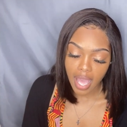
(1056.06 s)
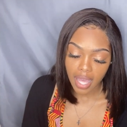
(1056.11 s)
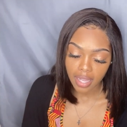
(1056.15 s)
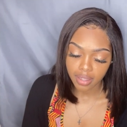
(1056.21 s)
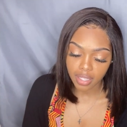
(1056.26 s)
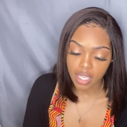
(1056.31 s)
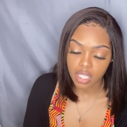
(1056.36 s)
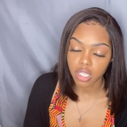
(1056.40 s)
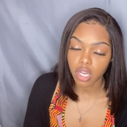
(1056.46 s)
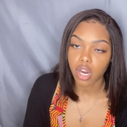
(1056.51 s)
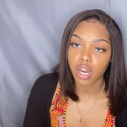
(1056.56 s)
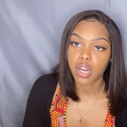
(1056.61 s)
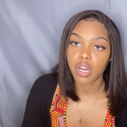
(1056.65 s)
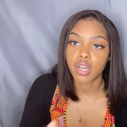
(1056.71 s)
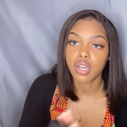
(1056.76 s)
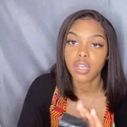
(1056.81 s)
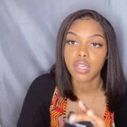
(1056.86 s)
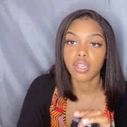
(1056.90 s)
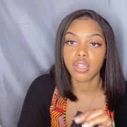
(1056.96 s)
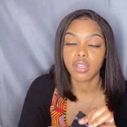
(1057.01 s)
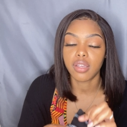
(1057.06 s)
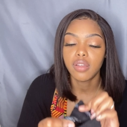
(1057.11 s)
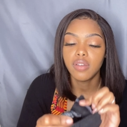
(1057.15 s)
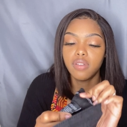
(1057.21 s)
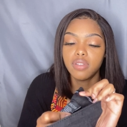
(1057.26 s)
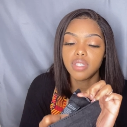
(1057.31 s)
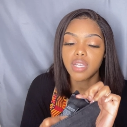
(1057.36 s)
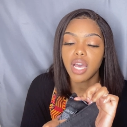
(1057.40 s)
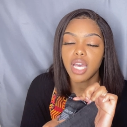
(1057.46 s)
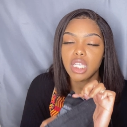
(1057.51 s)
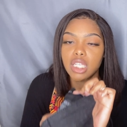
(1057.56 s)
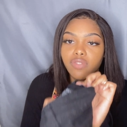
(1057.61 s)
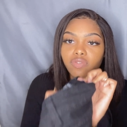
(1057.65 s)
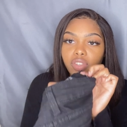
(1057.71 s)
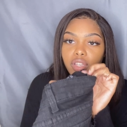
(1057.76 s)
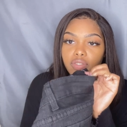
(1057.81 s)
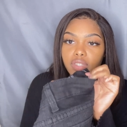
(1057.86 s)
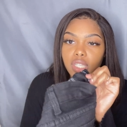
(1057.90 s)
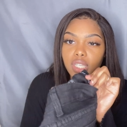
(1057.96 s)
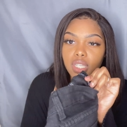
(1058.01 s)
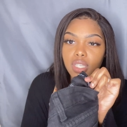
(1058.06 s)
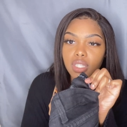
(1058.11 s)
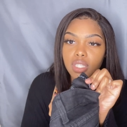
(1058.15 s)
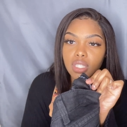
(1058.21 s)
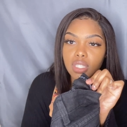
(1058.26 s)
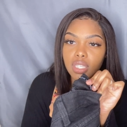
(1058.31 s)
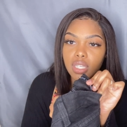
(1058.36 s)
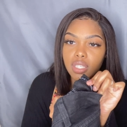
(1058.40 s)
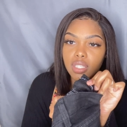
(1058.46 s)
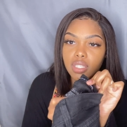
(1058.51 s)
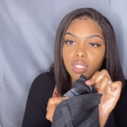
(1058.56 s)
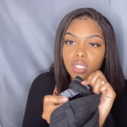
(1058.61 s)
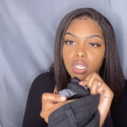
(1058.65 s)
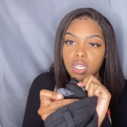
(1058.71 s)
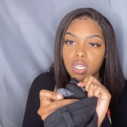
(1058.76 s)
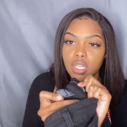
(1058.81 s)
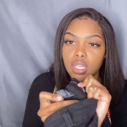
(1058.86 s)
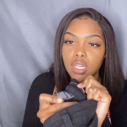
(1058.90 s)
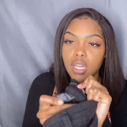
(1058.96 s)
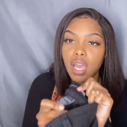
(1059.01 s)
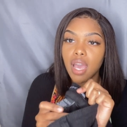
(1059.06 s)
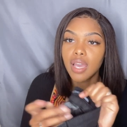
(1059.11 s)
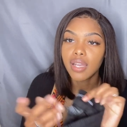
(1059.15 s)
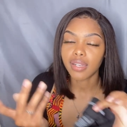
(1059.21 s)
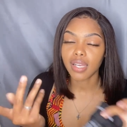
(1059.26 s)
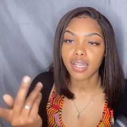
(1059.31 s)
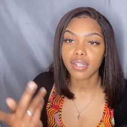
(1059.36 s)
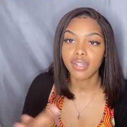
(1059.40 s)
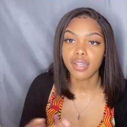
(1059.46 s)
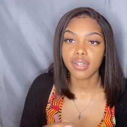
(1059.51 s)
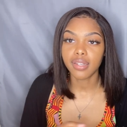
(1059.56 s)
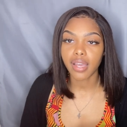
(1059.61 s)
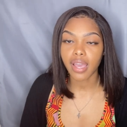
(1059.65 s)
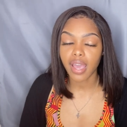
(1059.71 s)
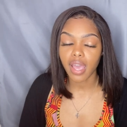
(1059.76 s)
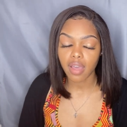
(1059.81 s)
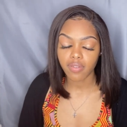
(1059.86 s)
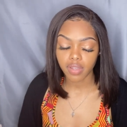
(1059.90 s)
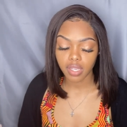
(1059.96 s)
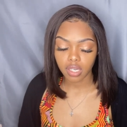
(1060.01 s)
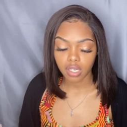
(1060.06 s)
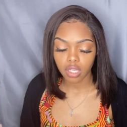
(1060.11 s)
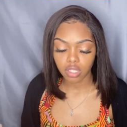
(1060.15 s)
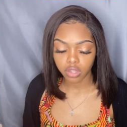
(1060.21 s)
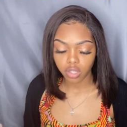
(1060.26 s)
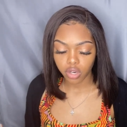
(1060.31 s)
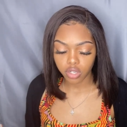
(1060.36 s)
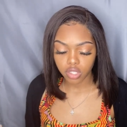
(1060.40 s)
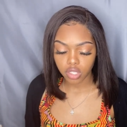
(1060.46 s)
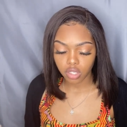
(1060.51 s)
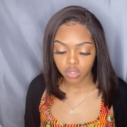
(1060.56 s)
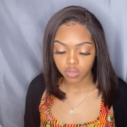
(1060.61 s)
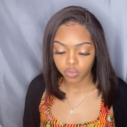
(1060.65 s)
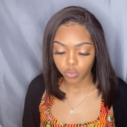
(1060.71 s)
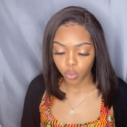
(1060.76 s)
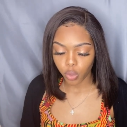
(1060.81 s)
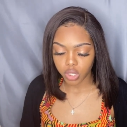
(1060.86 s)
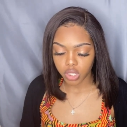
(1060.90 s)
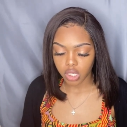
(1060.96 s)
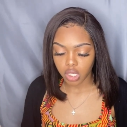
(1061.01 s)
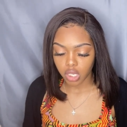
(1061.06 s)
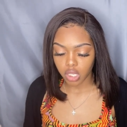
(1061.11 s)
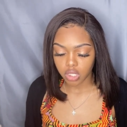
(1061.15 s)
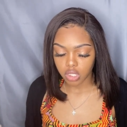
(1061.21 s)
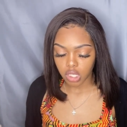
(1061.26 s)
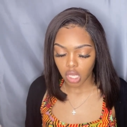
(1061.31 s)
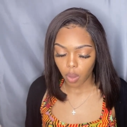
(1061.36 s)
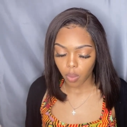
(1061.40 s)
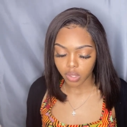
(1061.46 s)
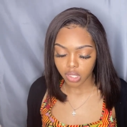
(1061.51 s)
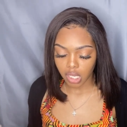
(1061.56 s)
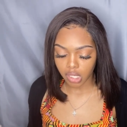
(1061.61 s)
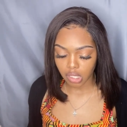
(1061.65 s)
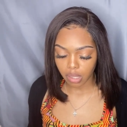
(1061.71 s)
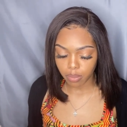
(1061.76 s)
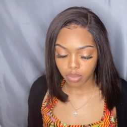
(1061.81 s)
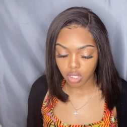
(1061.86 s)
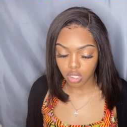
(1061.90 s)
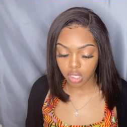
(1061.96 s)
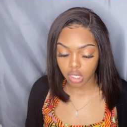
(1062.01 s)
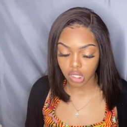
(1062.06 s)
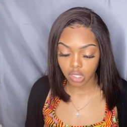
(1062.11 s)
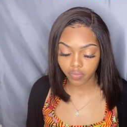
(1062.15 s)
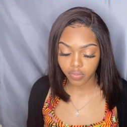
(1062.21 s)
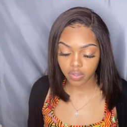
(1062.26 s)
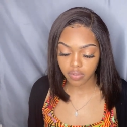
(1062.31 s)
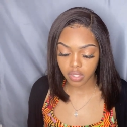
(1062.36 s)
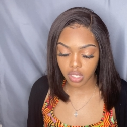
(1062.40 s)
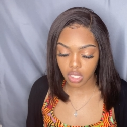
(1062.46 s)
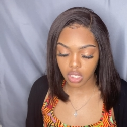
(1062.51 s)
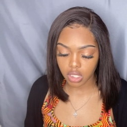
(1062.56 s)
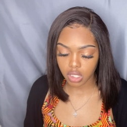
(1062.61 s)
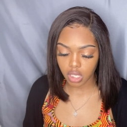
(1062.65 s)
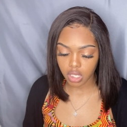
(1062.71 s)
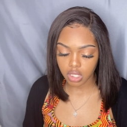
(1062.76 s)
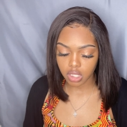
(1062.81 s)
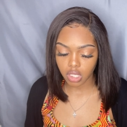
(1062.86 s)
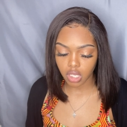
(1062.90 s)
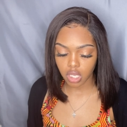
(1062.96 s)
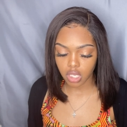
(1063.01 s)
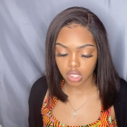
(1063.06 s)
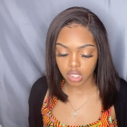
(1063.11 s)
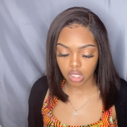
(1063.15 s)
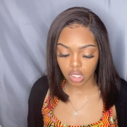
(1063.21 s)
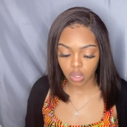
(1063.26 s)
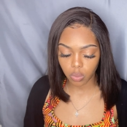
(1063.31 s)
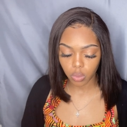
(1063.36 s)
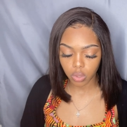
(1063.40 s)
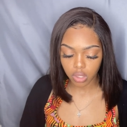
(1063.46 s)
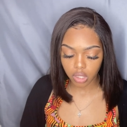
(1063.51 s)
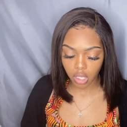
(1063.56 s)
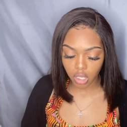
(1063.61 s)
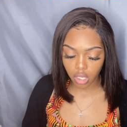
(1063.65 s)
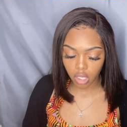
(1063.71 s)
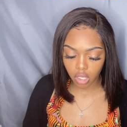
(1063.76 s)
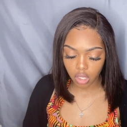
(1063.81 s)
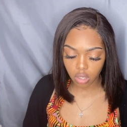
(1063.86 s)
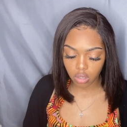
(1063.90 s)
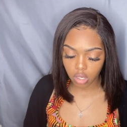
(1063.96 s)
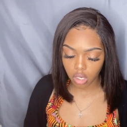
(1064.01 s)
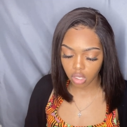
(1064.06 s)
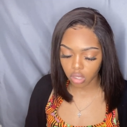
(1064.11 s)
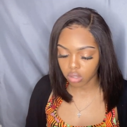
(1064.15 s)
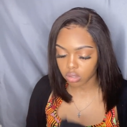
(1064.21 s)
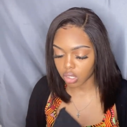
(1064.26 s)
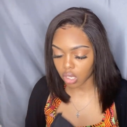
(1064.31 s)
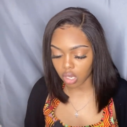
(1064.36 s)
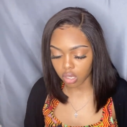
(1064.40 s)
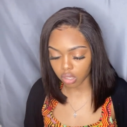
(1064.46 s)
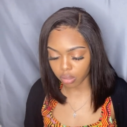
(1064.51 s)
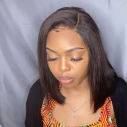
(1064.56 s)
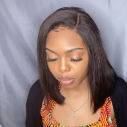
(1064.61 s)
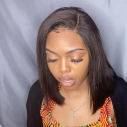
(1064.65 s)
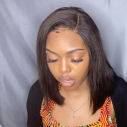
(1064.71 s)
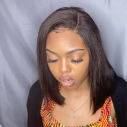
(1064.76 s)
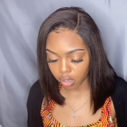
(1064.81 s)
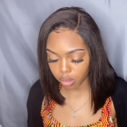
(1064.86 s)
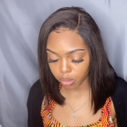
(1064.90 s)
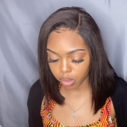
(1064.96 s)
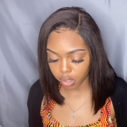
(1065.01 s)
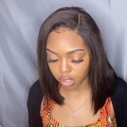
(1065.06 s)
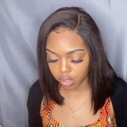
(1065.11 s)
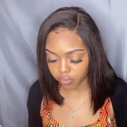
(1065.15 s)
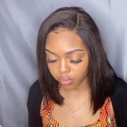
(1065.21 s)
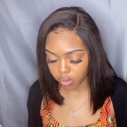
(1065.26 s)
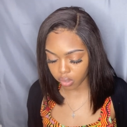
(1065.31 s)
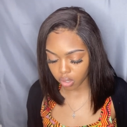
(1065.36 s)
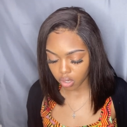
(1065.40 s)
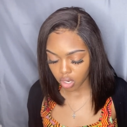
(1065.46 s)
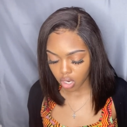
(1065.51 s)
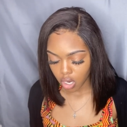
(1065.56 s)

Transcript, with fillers: These are a uh, size 15, 16. They didn't have any 13, 14, so I was like, let me just get the 15, 16, see what they, you know, talking about or whatever.